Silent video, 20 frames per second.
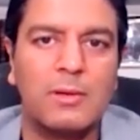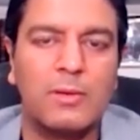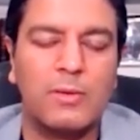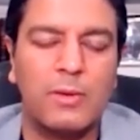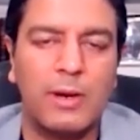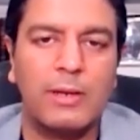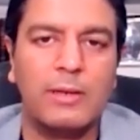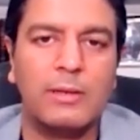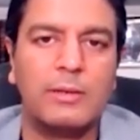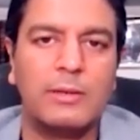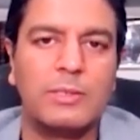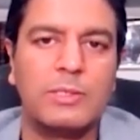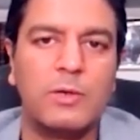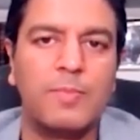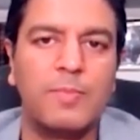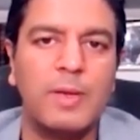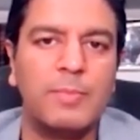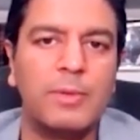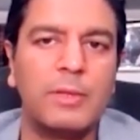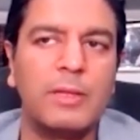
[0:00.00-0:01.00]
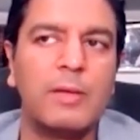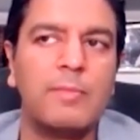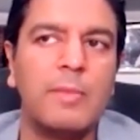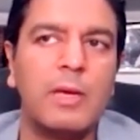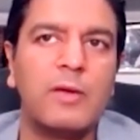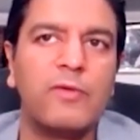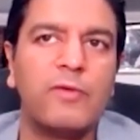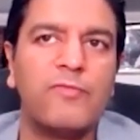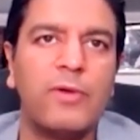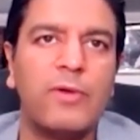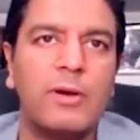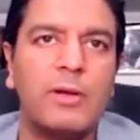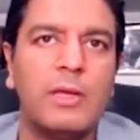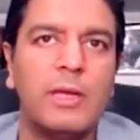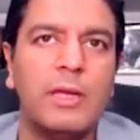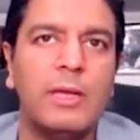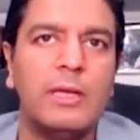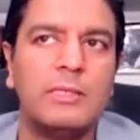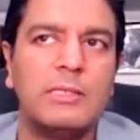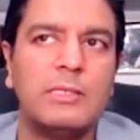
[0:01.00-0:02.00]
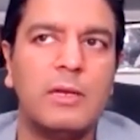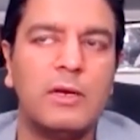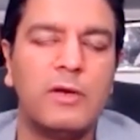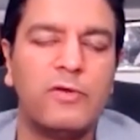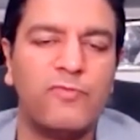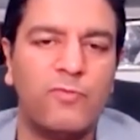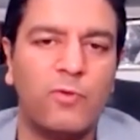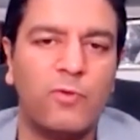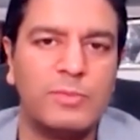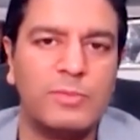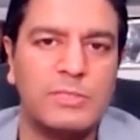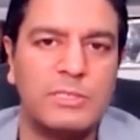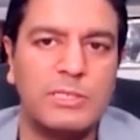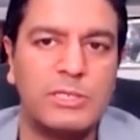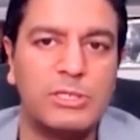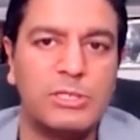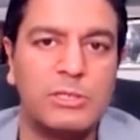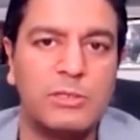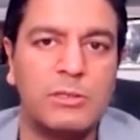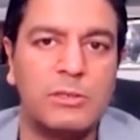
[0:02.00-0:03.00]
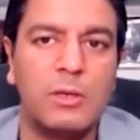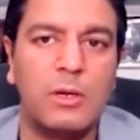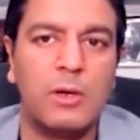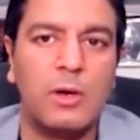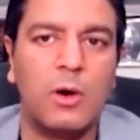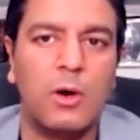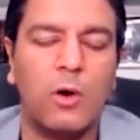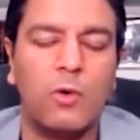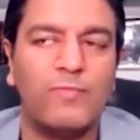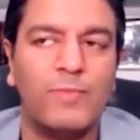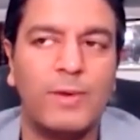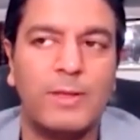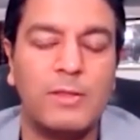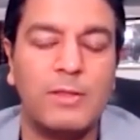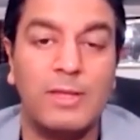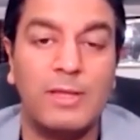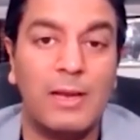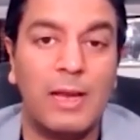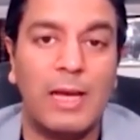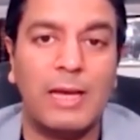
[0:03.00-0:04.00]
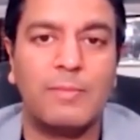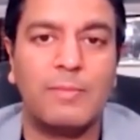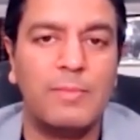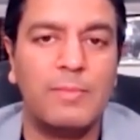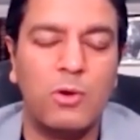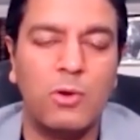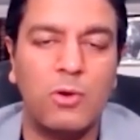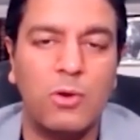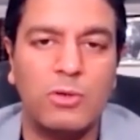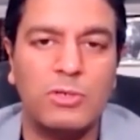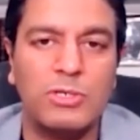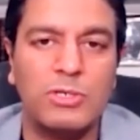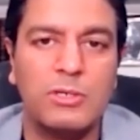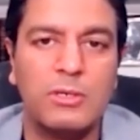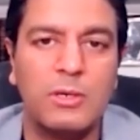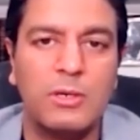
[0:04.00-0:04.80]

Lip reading: Right? So people can make a very easy and informed decision of whether they like me or not